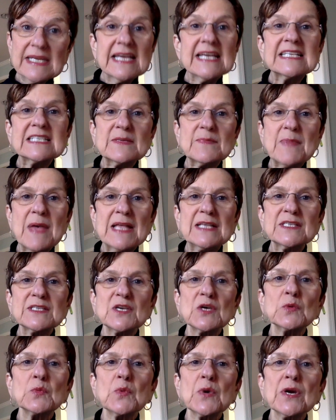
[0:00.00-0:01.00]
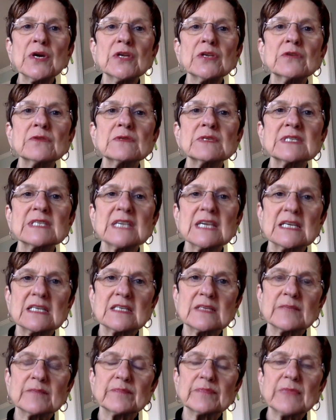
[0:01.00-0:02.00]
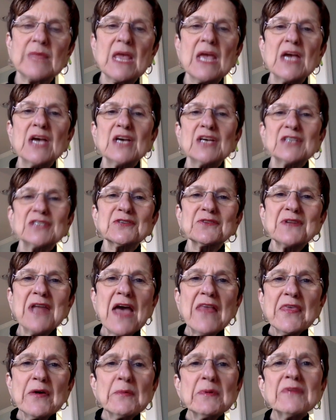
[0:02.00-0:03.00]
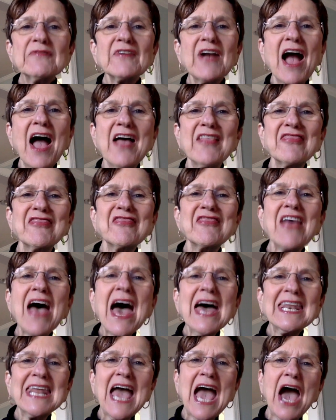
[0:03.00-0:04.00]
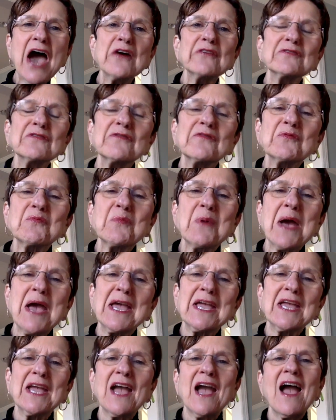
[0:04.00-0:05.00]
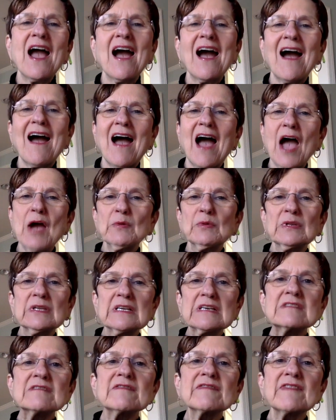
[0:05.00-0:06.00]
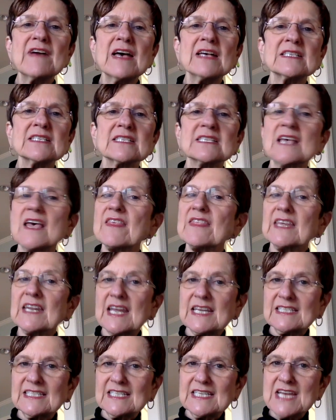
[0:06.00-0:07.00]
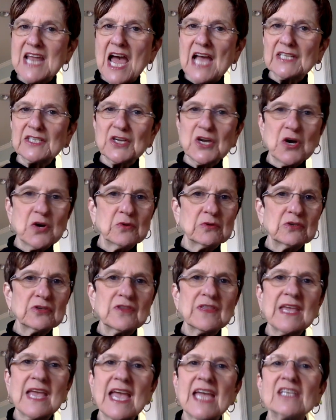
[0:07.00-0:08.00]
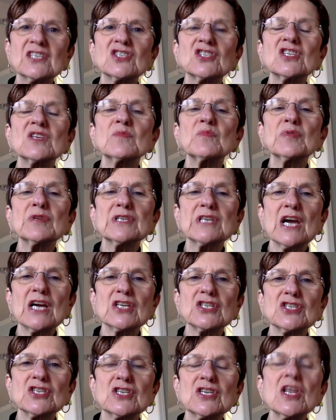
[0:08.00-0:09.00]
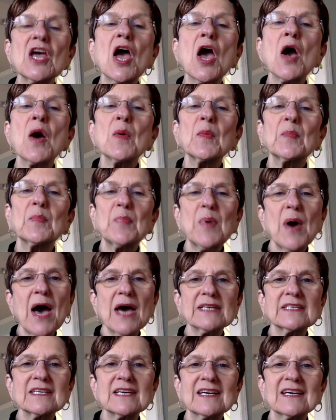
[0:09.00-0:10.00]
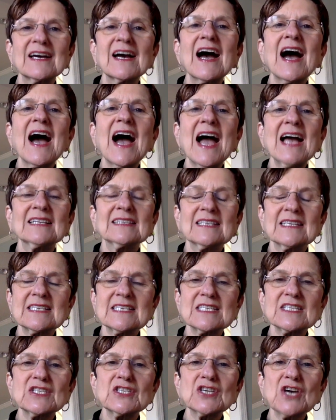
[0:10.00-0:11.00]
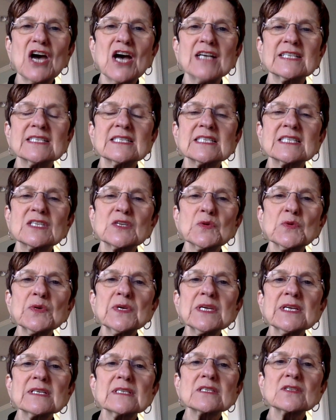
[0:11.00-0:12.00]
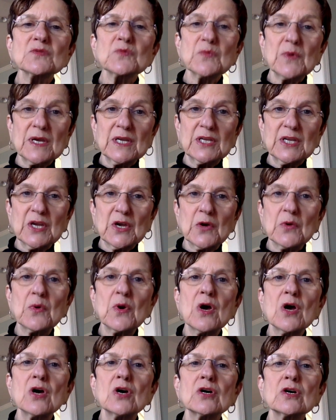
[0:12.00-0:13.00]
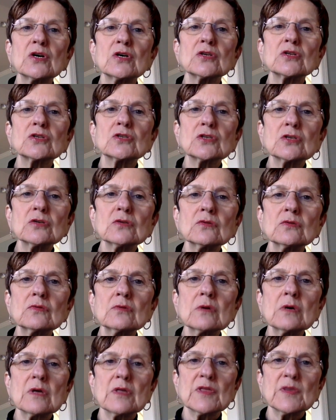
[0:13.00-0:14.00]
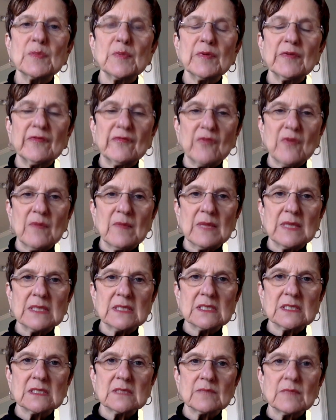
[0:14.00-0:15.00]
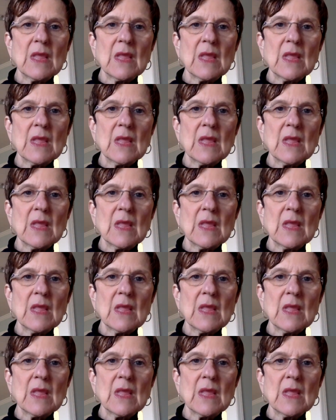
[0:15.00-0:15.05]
It depends on where you sit. So now that we've gotten that out of the way, I will confess that I did not go to the HD production, but I listened on Sirius Radio to the performance.